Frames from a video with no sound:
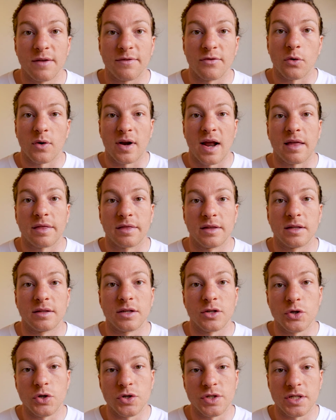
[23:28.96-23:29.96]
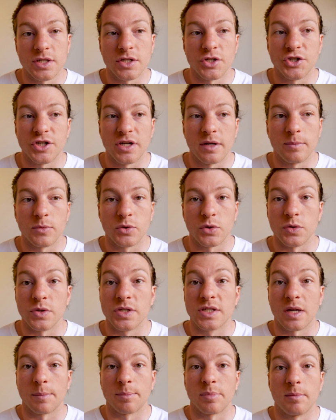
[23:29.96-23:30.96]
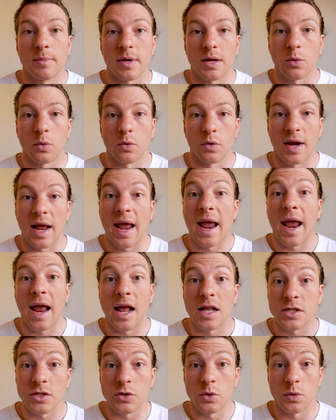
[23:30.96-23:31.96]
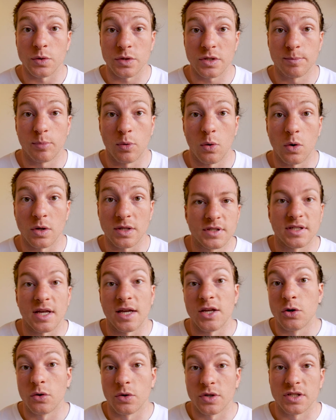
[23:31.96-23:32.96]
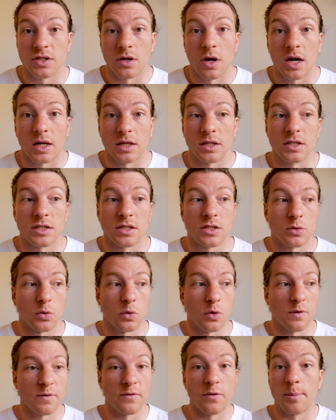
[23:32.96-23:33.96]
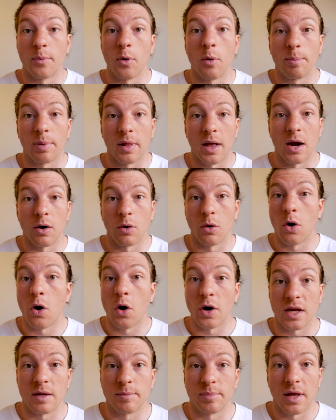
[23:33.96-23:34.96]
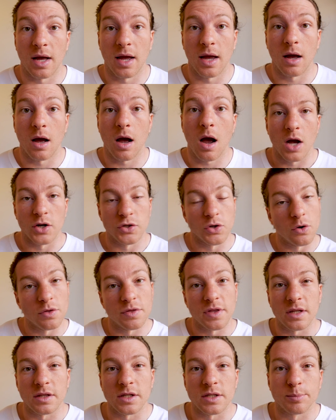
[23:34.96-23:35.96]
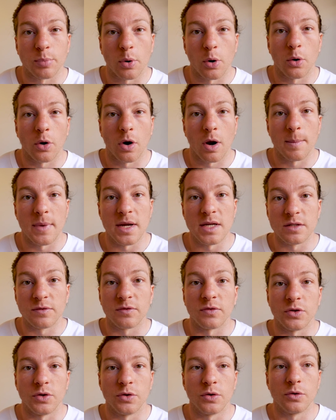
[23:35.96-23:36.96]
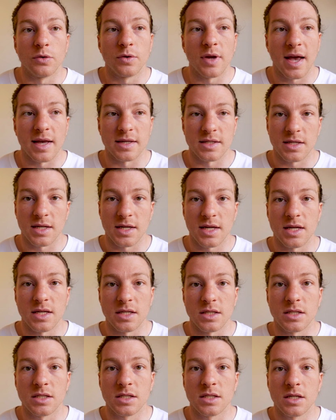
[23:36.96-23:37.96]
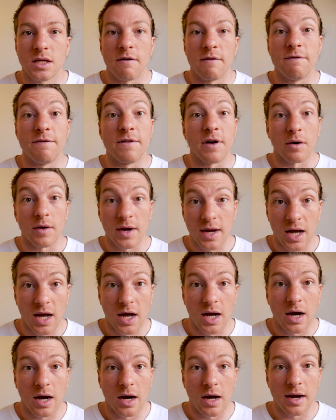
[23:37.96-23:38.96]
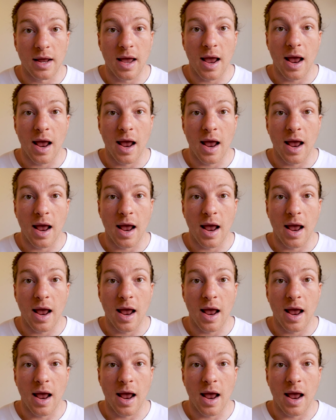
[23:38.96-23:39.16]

If you're an athlete that uses gym to supplement or enhance your sport, say you're a cyclist or a football player or a hockey player, I don't think this program is for you as it is very hard